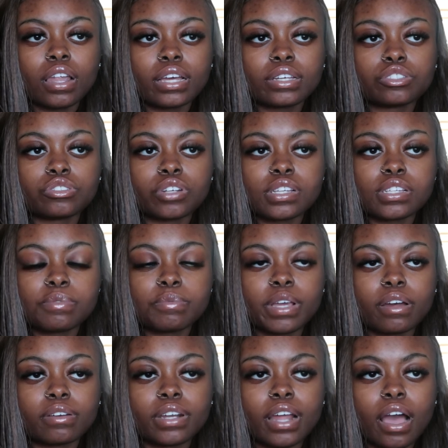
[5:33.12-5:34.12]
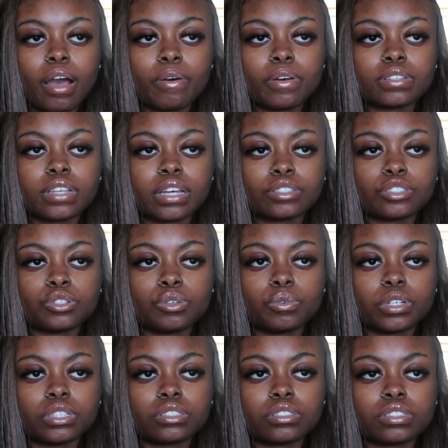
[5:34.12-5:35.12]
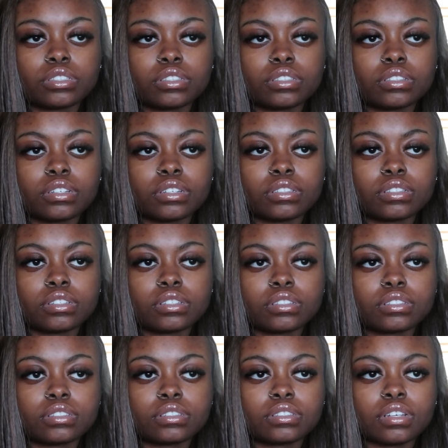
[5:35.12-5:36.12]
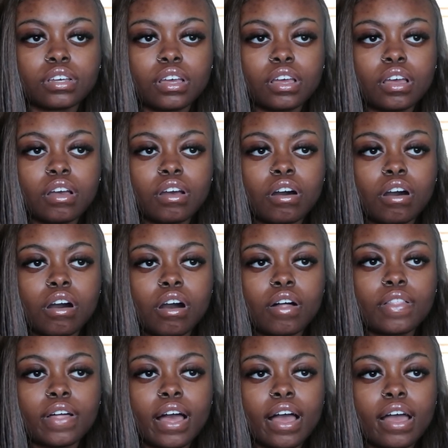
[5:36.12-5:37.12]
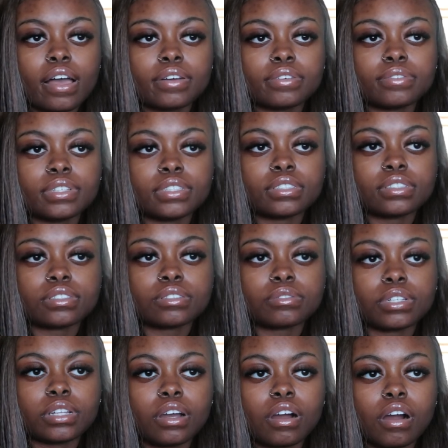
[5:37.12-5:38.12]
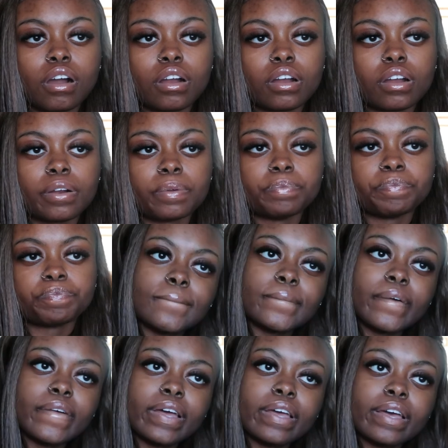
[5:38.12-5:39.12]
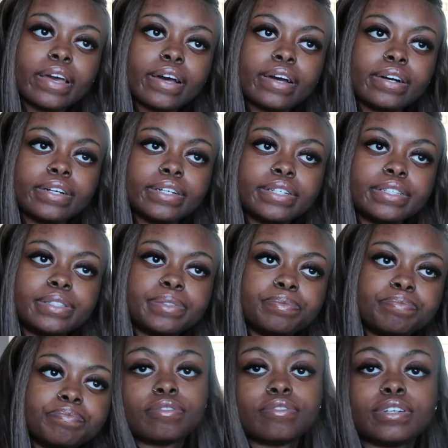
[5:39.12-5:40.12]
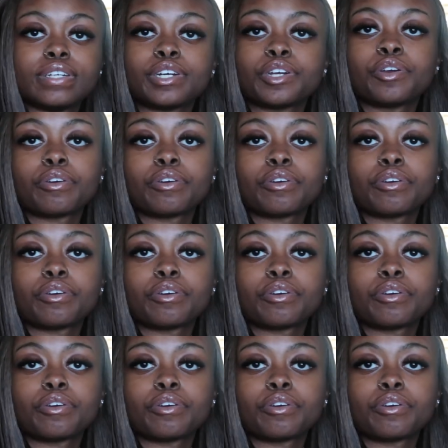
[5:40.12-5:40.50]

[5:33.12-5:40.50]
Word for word: like stressing me out now is like tuition and just all that is just really hard but yeah um gonna